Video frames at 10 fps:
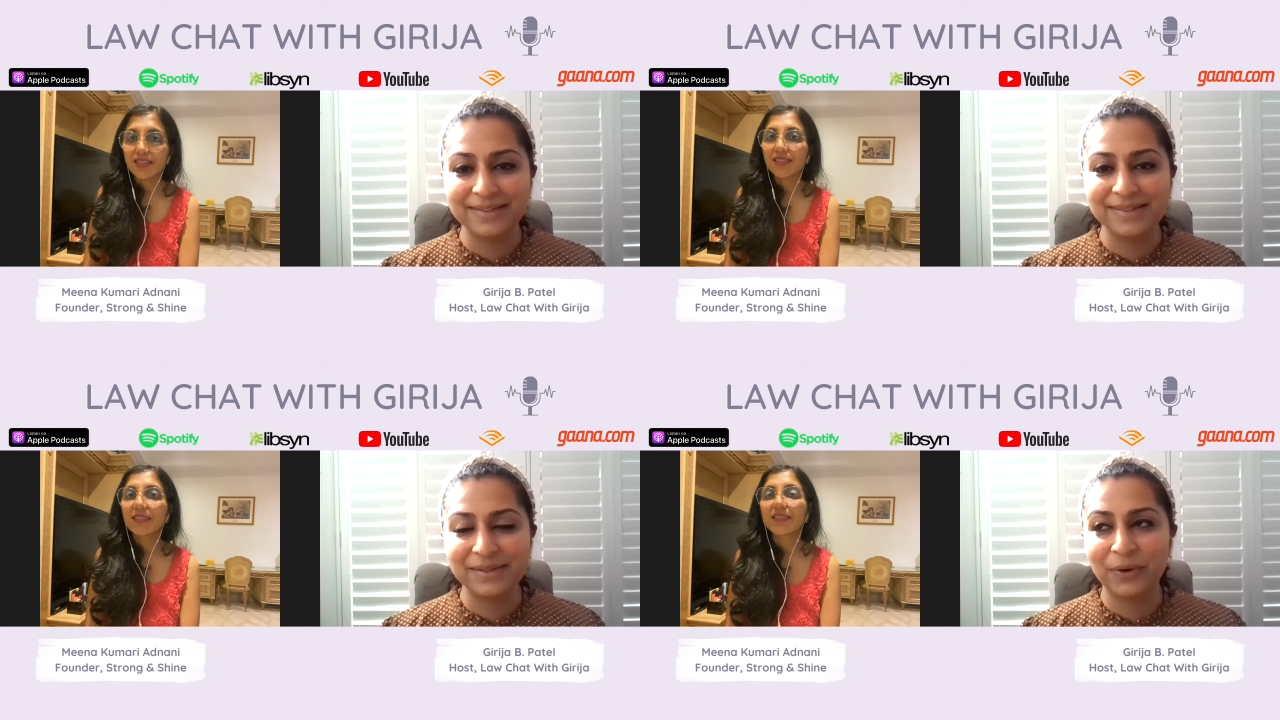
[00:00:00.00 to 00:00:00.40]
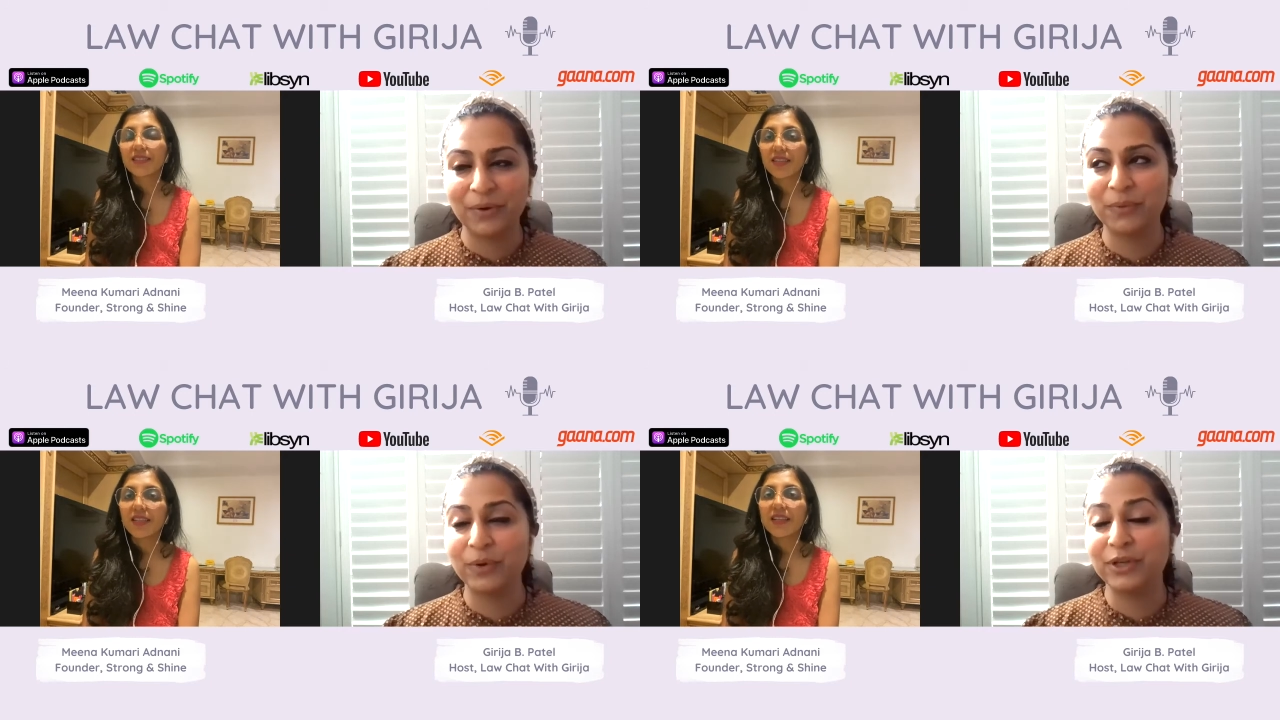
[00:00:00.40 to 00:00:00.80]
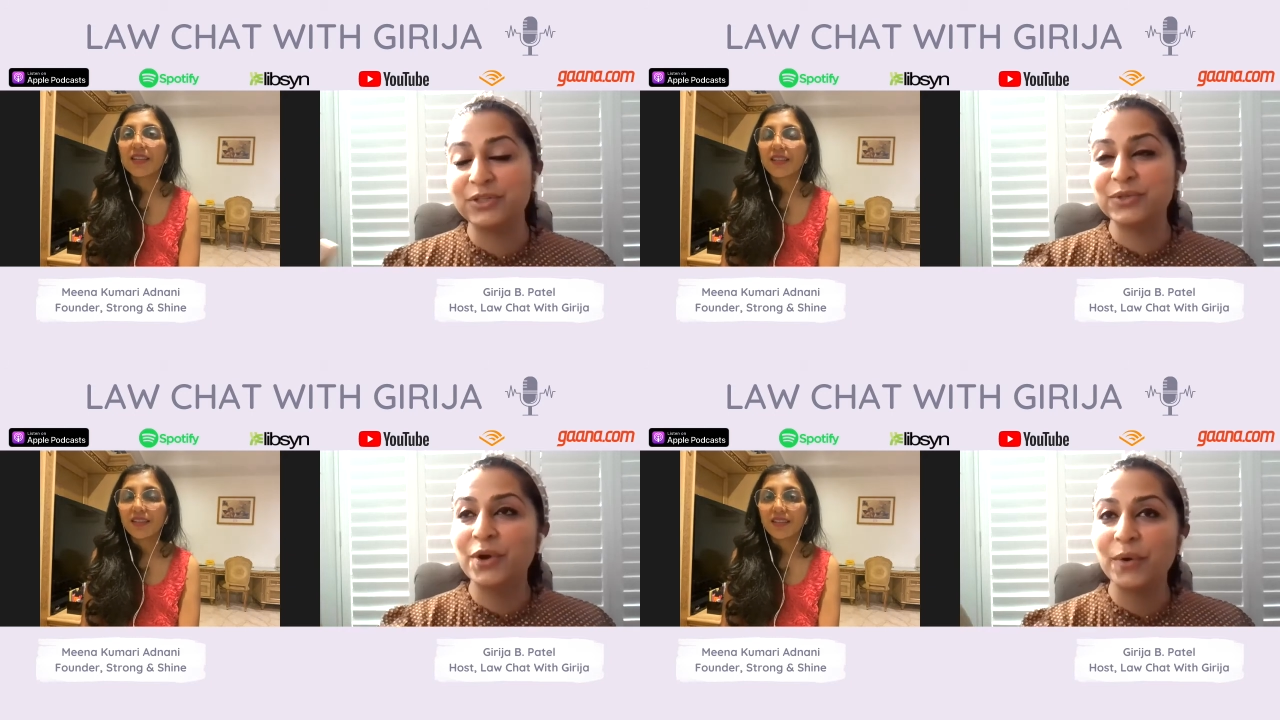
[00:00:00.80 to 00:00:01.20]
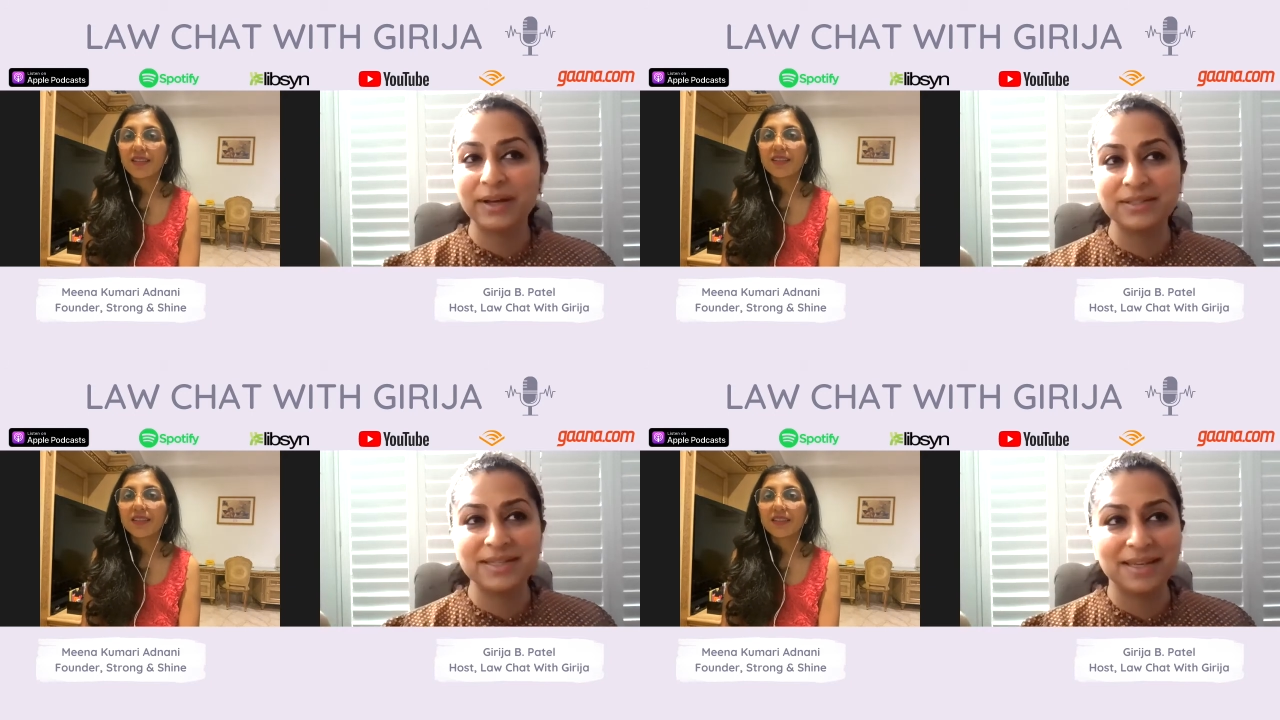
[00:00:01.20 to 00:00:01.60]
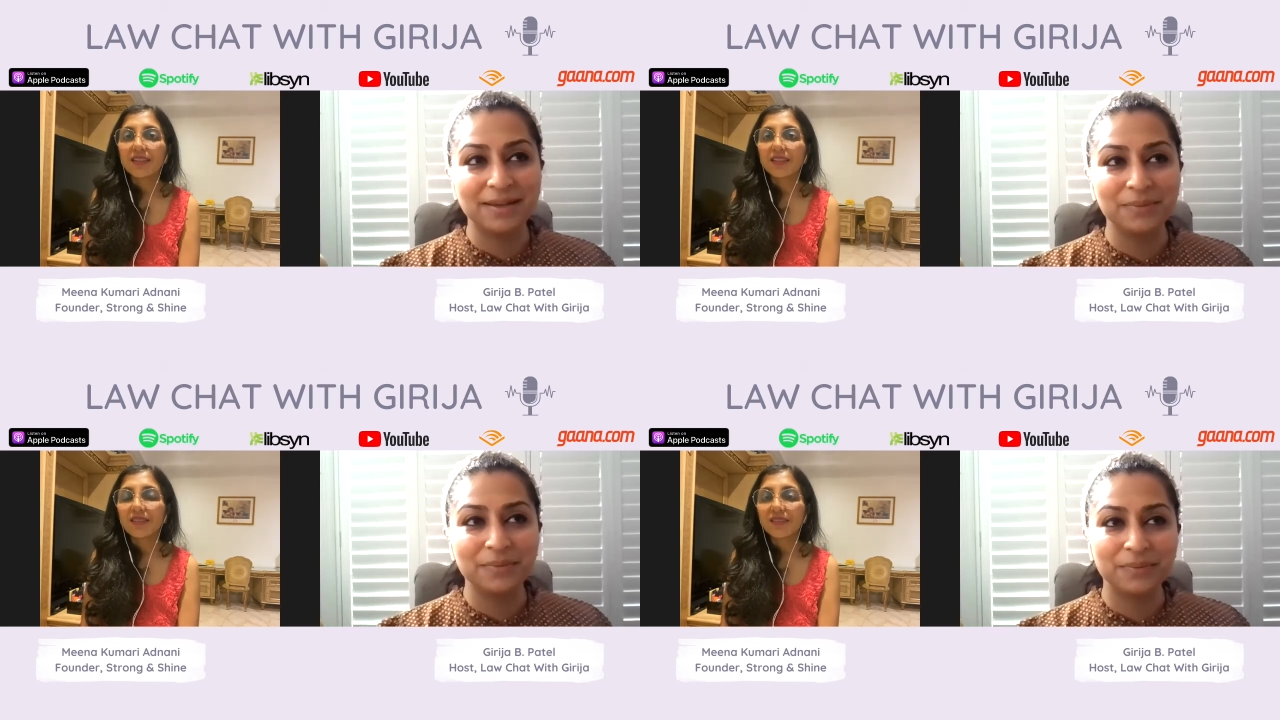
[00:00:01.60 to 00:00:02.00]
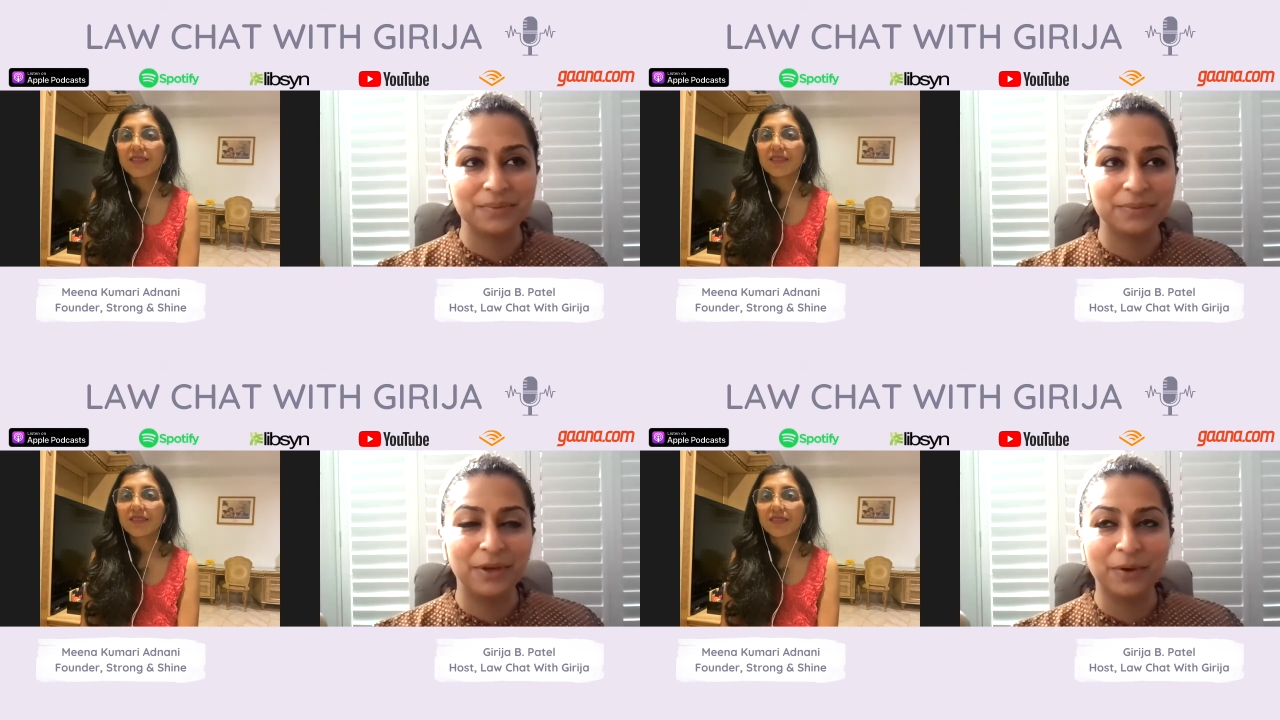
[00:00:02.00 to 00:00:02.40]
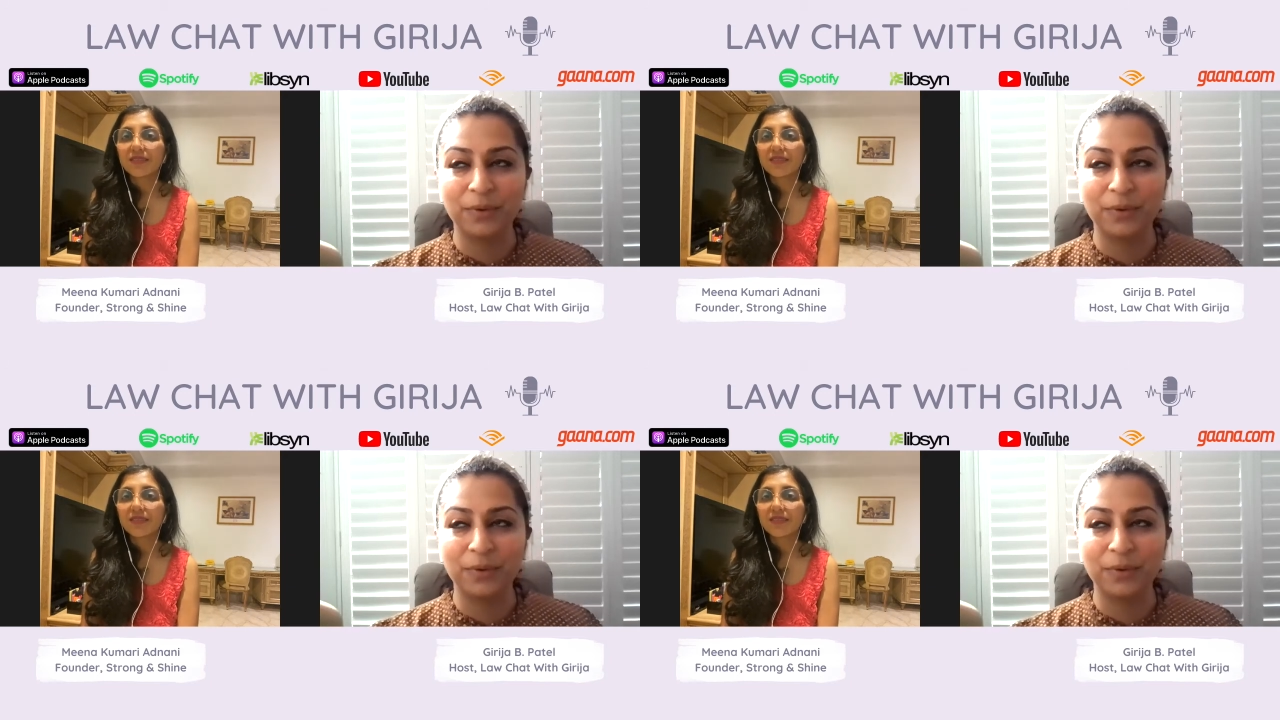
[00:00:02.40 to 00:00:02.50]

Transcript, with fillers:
Speaker 1: so when you do go out to eat, you know, or